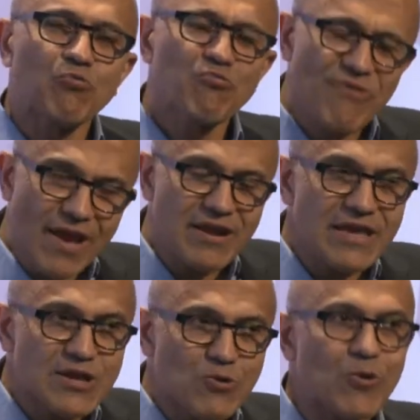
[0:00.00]

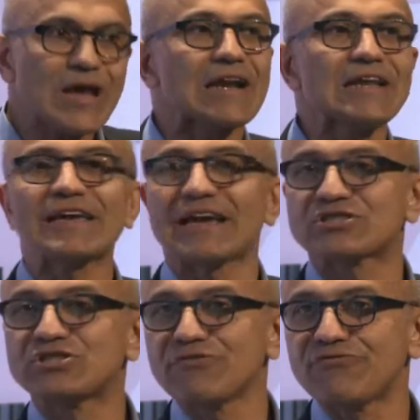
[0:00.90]
very quickly
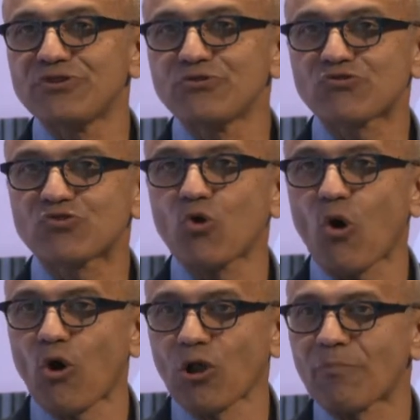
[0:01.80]
gets diffused to
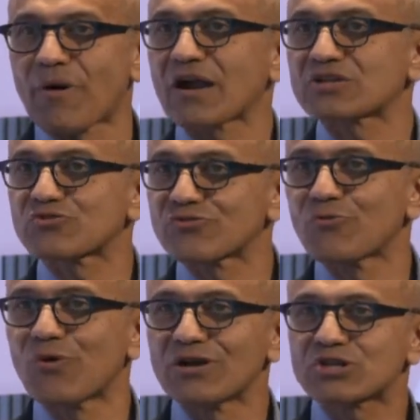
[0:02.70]
all parts of the
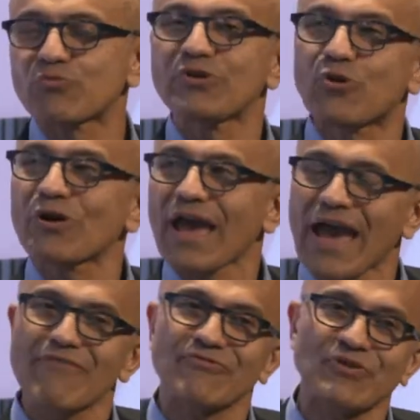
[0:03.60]
world. So we don't
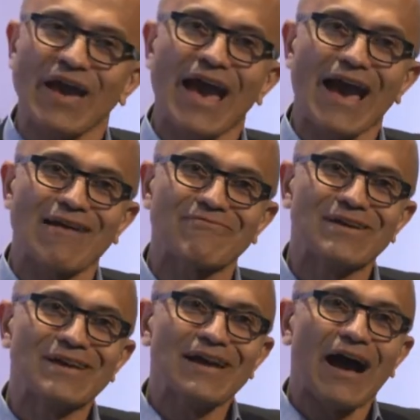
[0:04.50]
have to have,
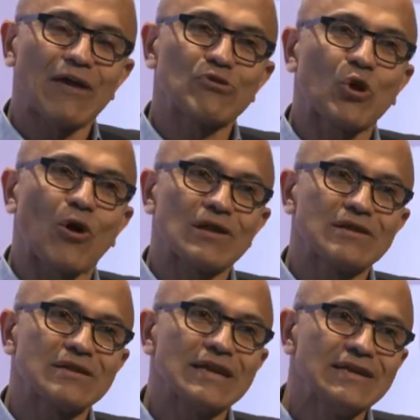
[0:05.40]
I would call
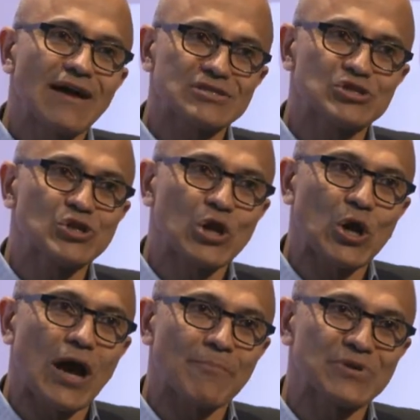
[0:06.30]
it industrial
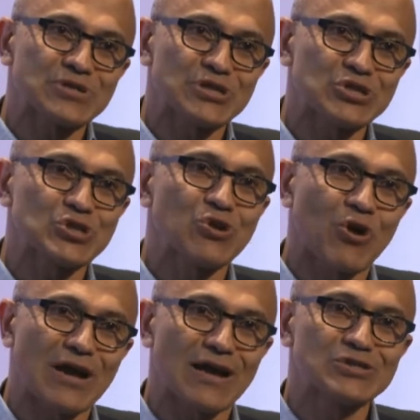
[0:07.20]
competition or
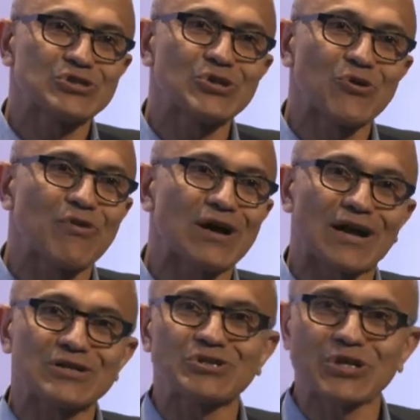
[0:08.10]
country over
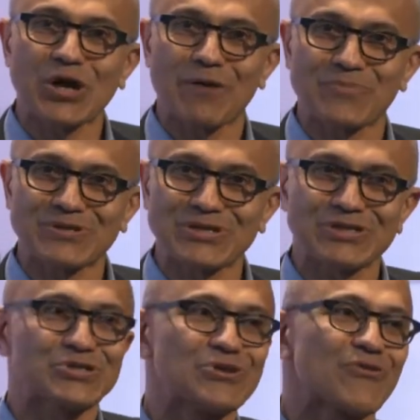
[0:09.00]
country
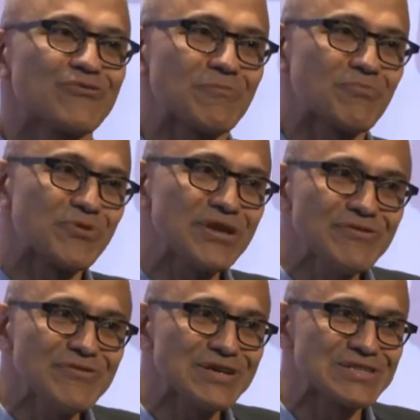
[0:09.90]
competition of the
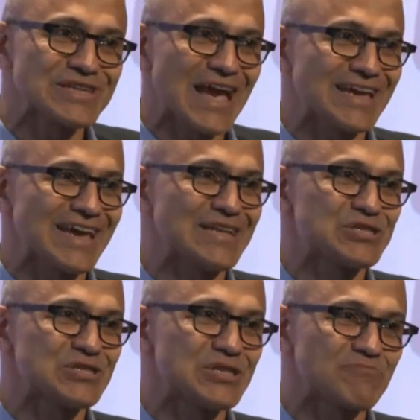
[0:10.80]
previous
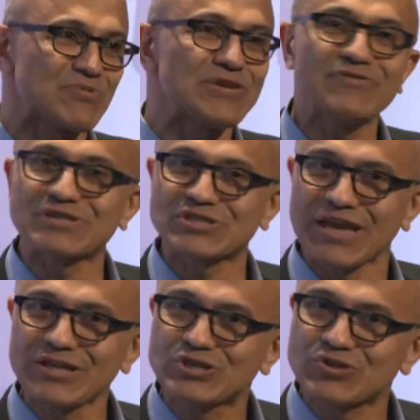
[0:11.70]
decades and the previous
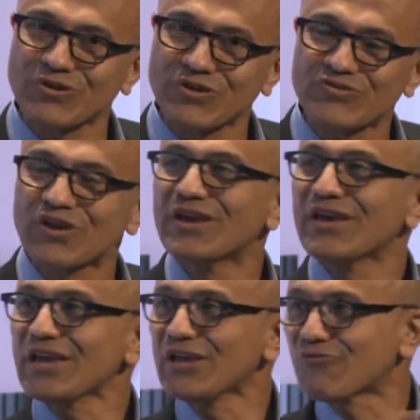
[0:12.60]
centuries
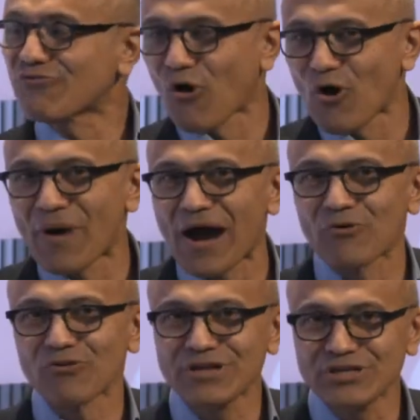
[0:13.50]
inform how
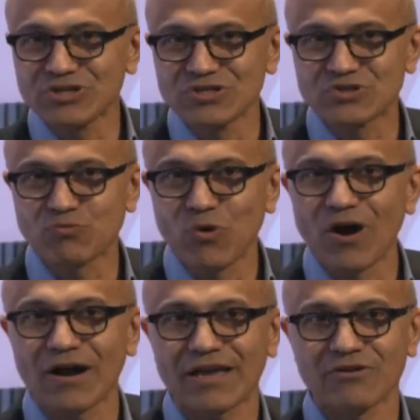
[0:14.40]
regions
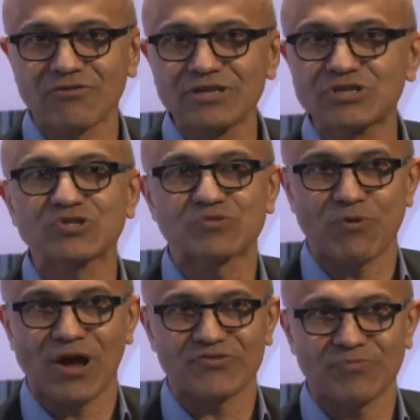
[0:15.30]
work and regions
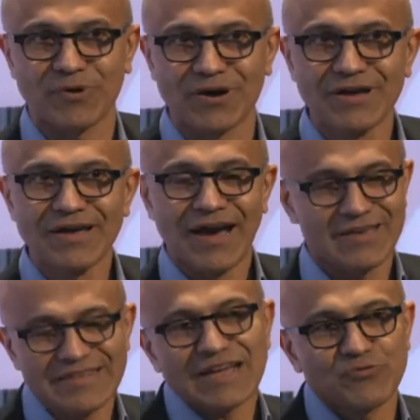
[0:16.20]
prosper. I
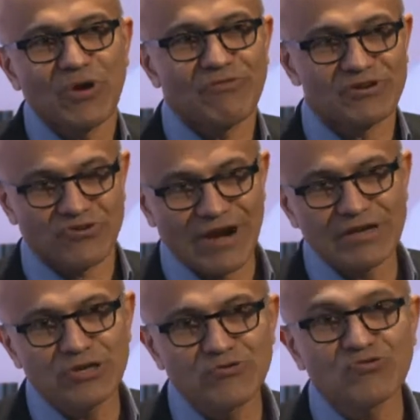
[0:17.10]
think that's where we're trying
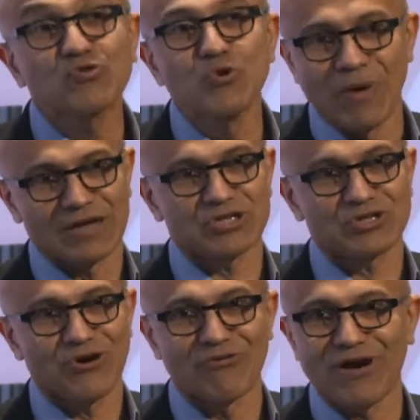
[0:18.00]
to use too
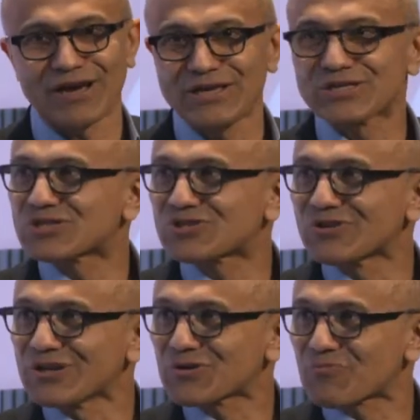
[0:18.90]
much of our
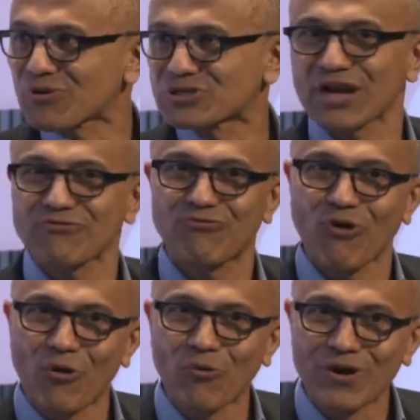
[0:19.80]
history to project
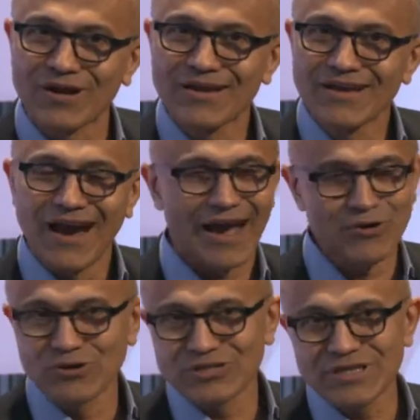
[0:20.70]
forward. I
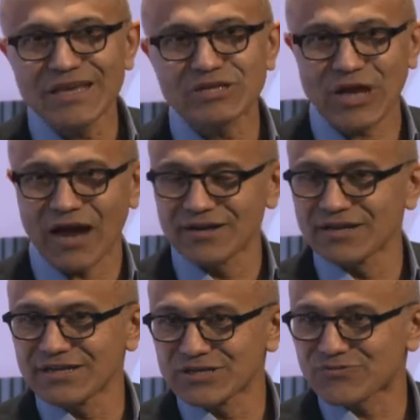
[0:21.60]
don't think 100
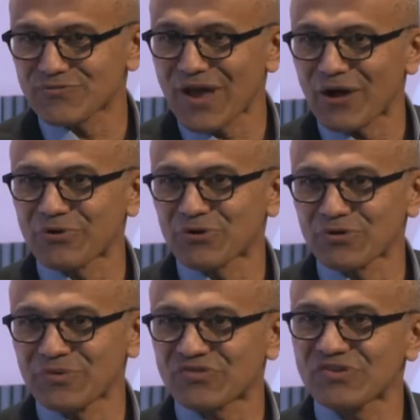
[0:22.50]
years from now we're going
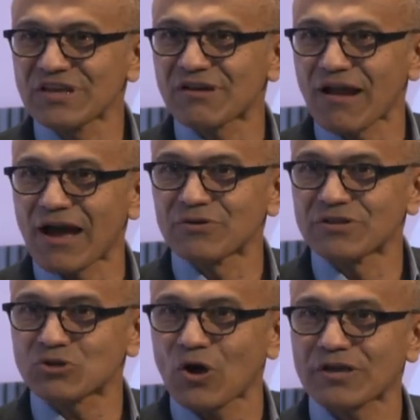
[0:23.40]
to be sitting around
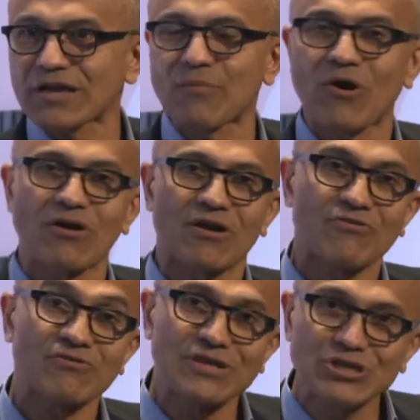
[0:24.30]
and talking about our
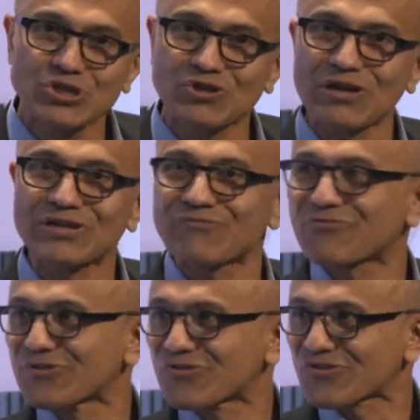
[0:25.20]
regional
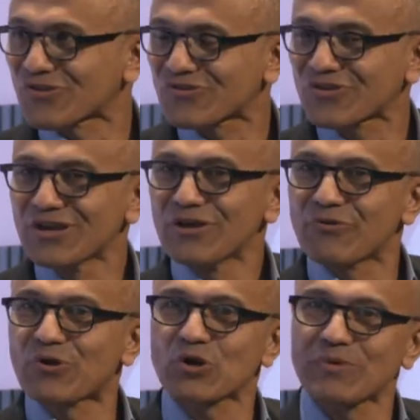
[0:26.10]
differences.
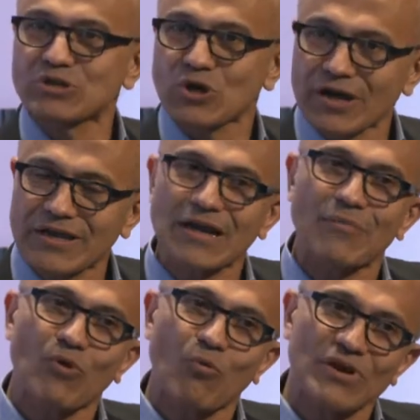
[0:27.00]
We're going to be talking
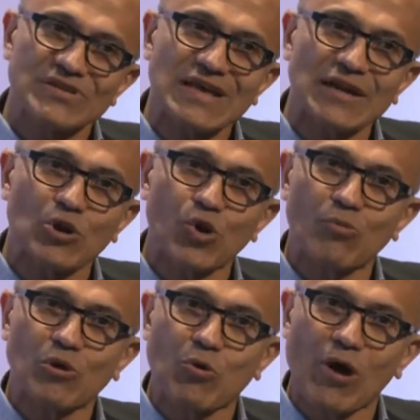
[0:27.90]
about what is that
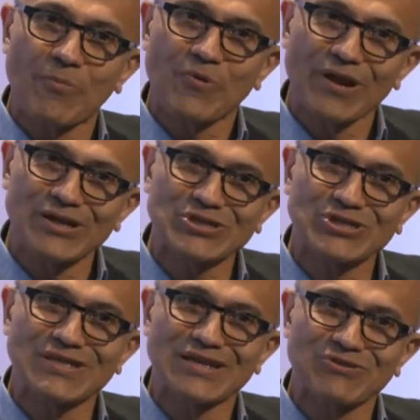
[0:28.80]
global
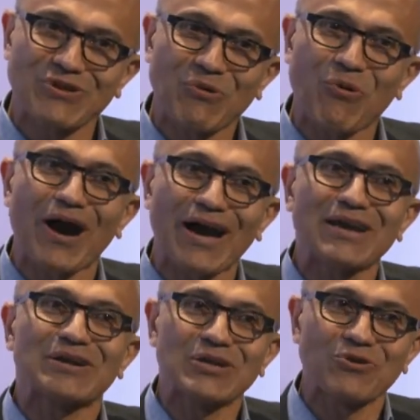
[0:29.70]
cooperation that is
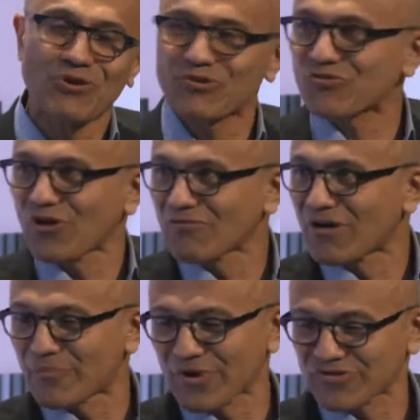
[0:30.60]
required in order to solve
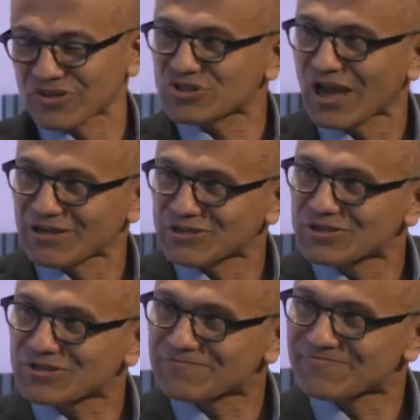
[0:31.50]
our pressing challenges.